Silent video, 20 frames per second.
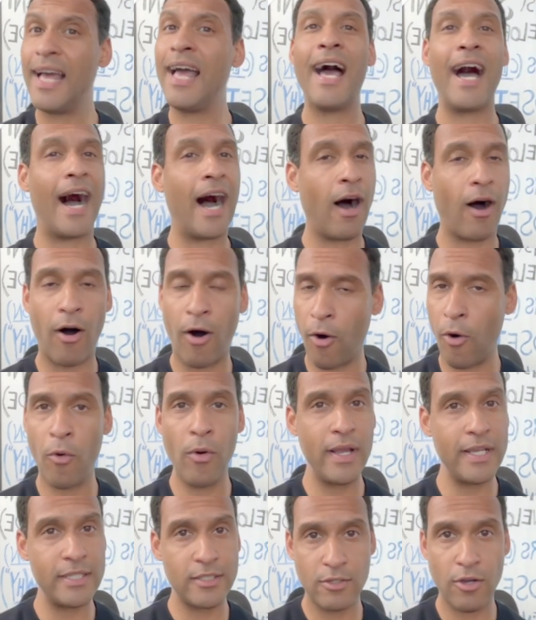I
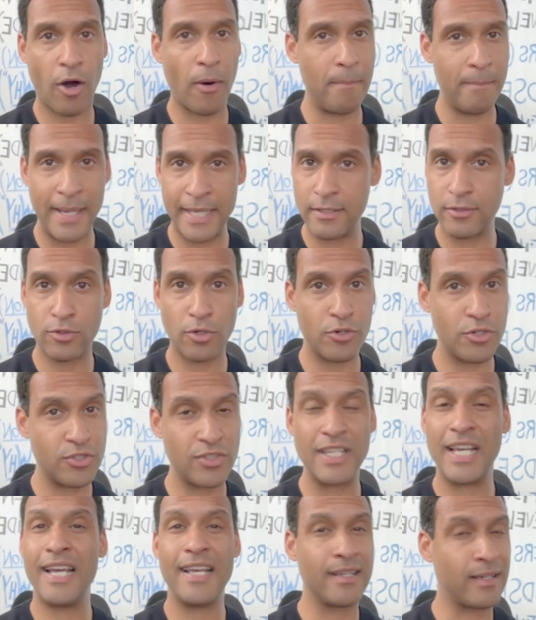always got mentors,
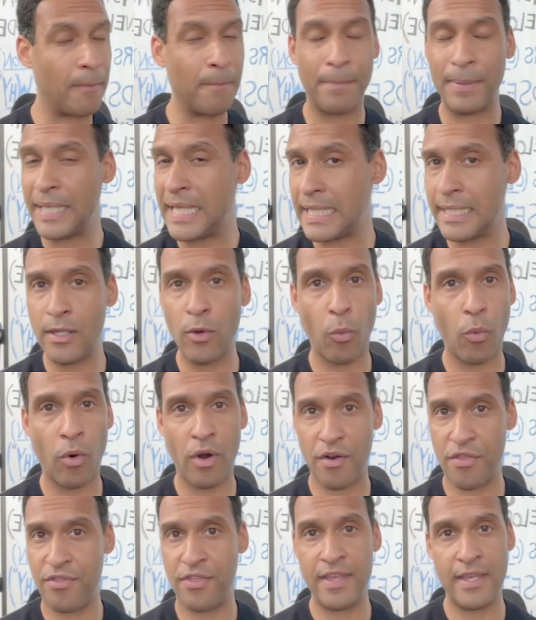completely
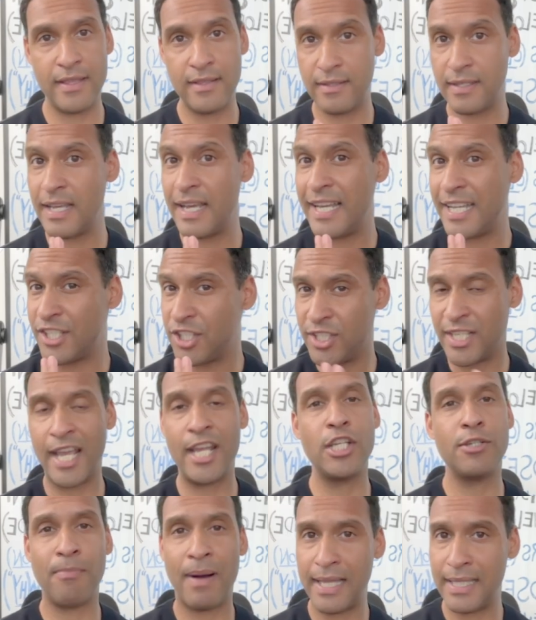worth it, changed
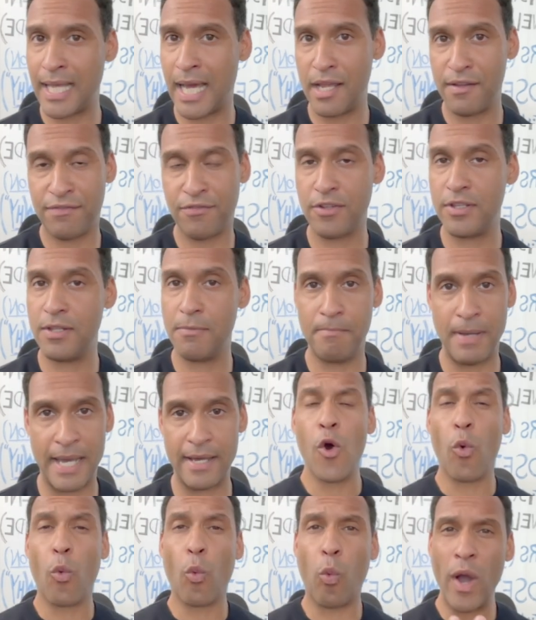my life for the
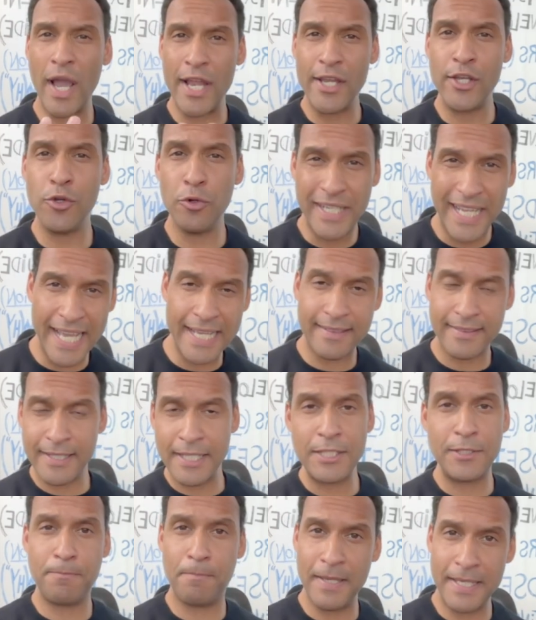better. When you get these
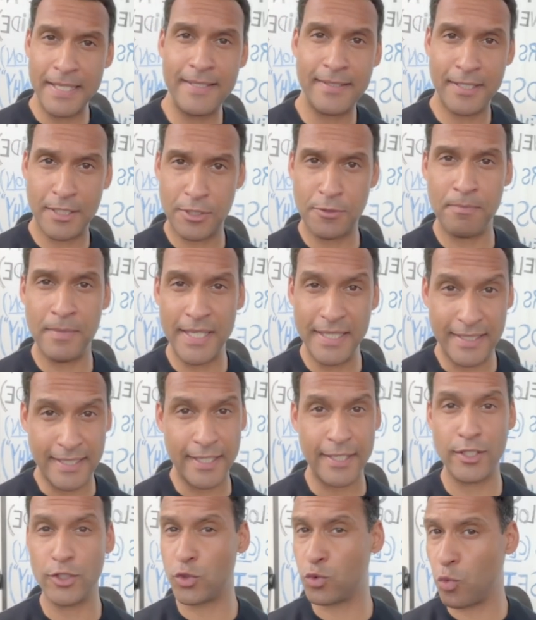business
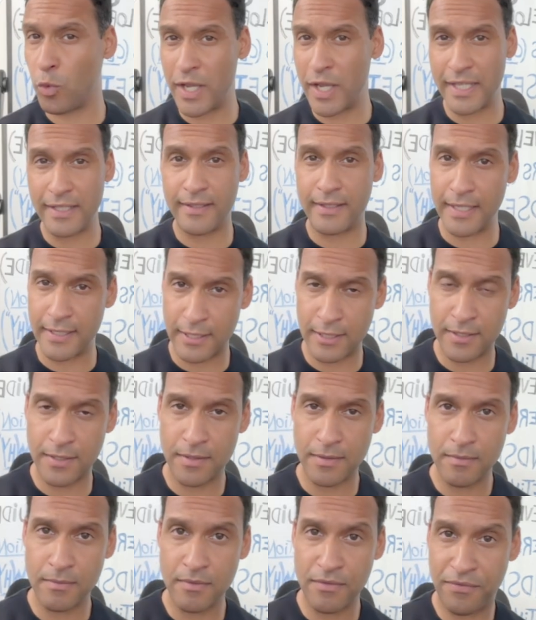meetings with these
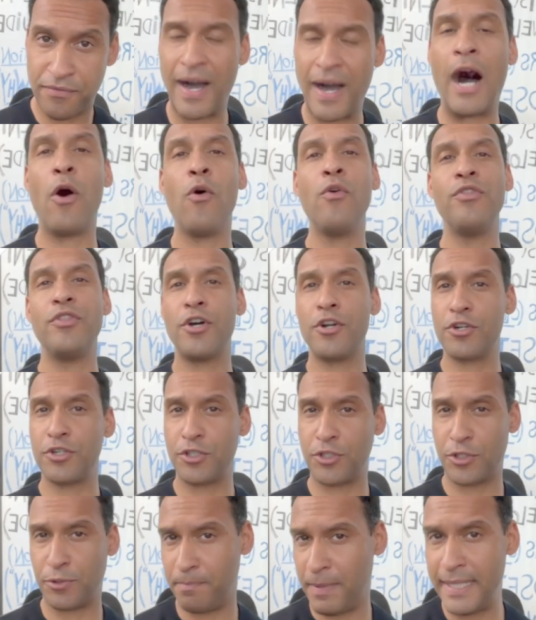founders,
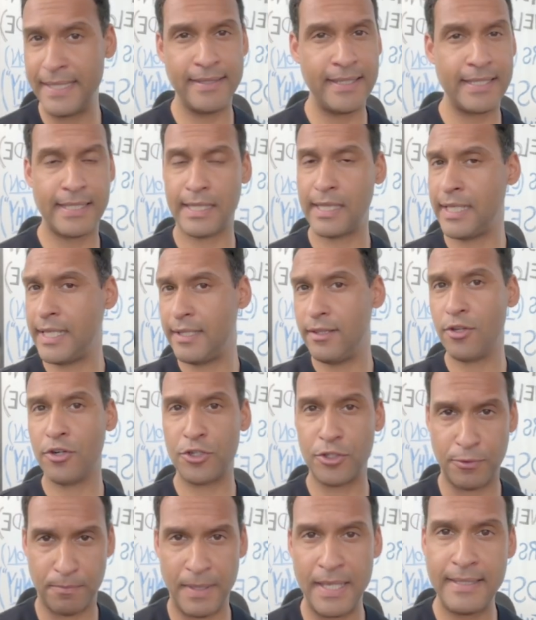business leaders,
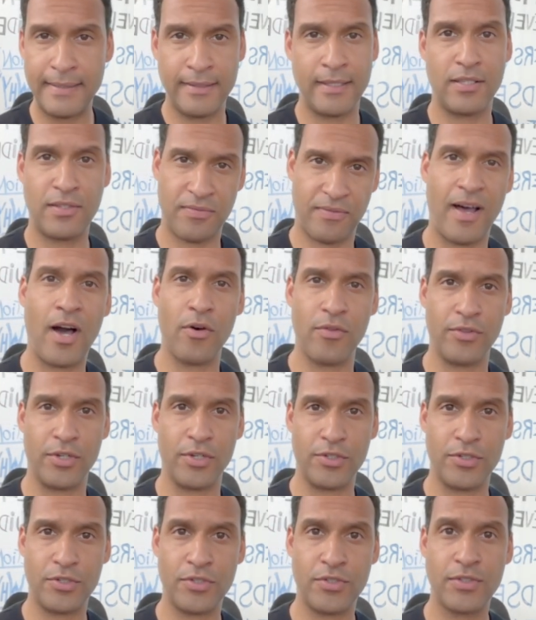business
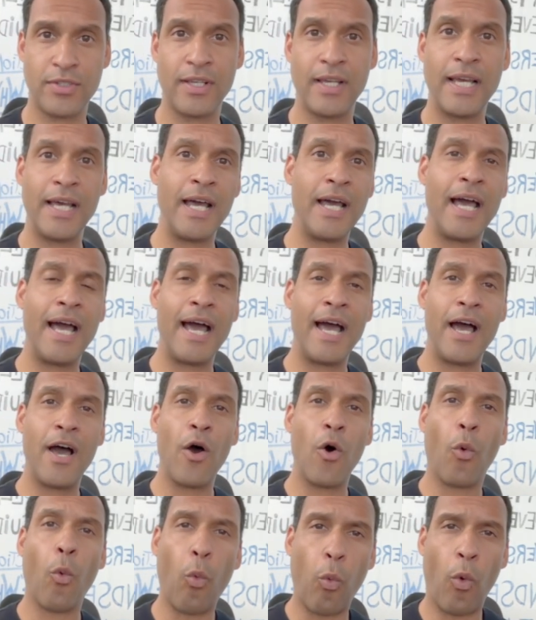founders,
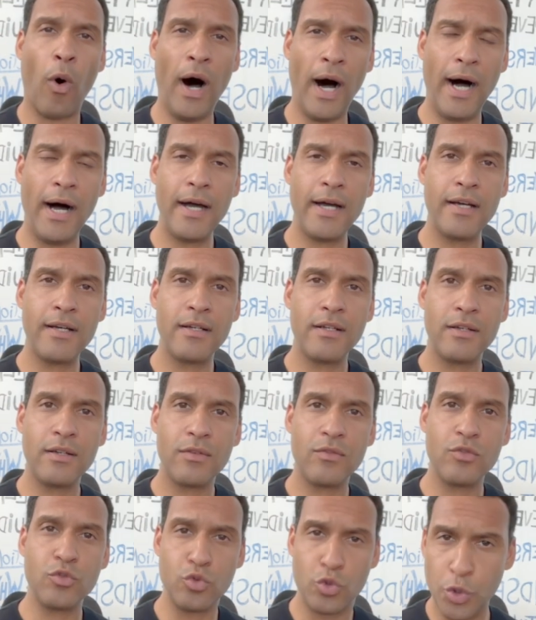what
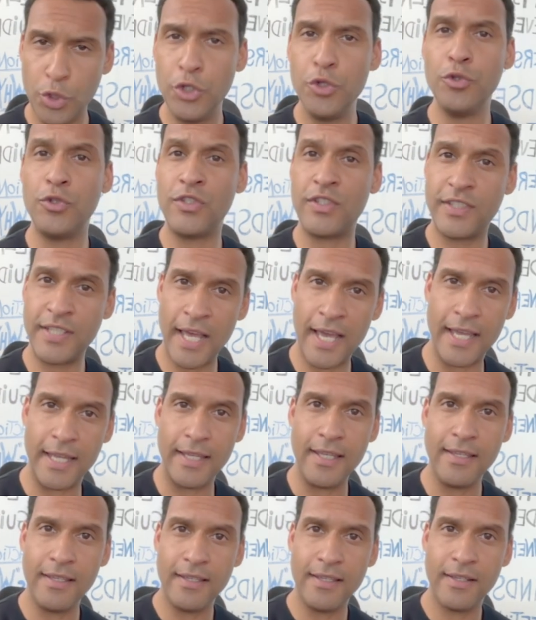do you say,
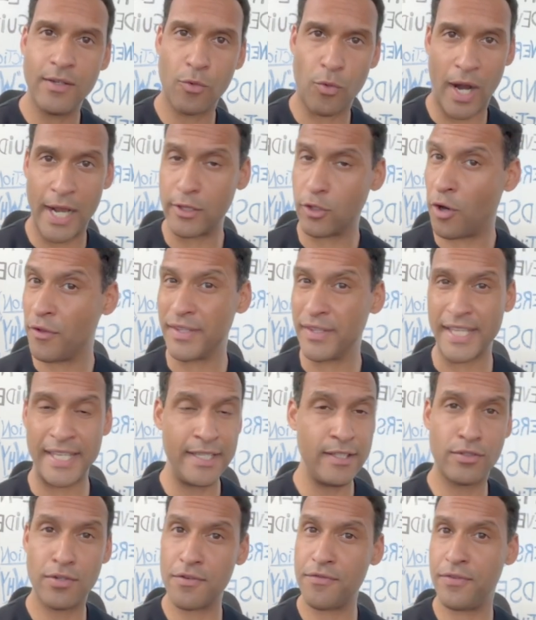right, on the
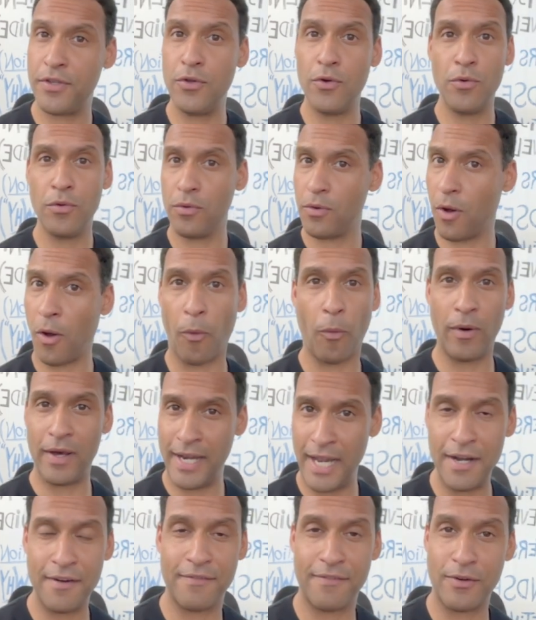interview or
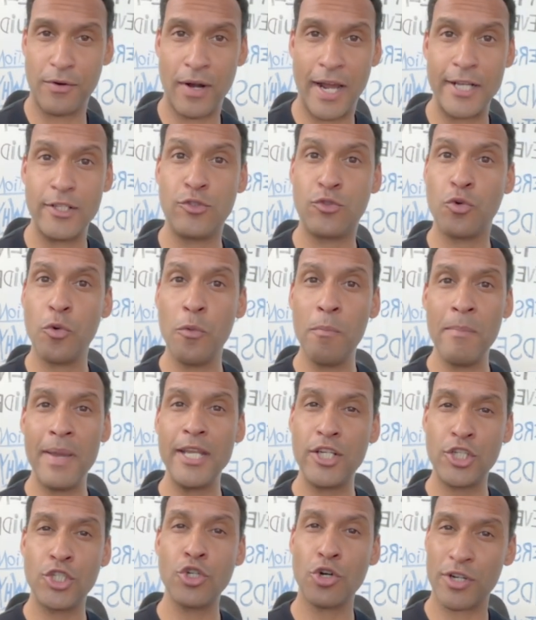whatever, right, to make
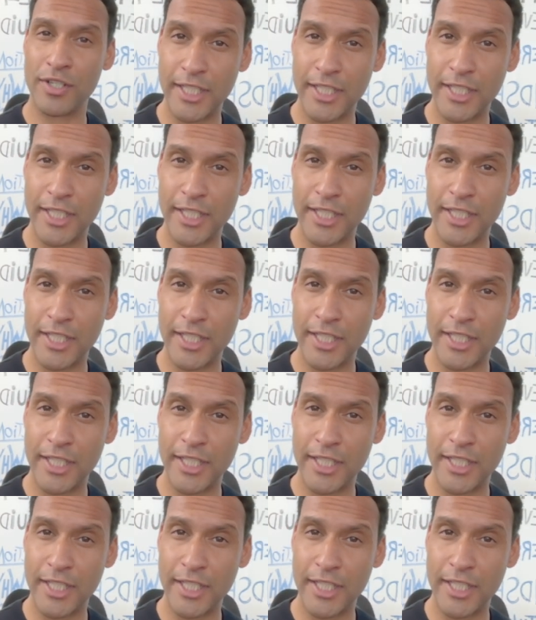sure they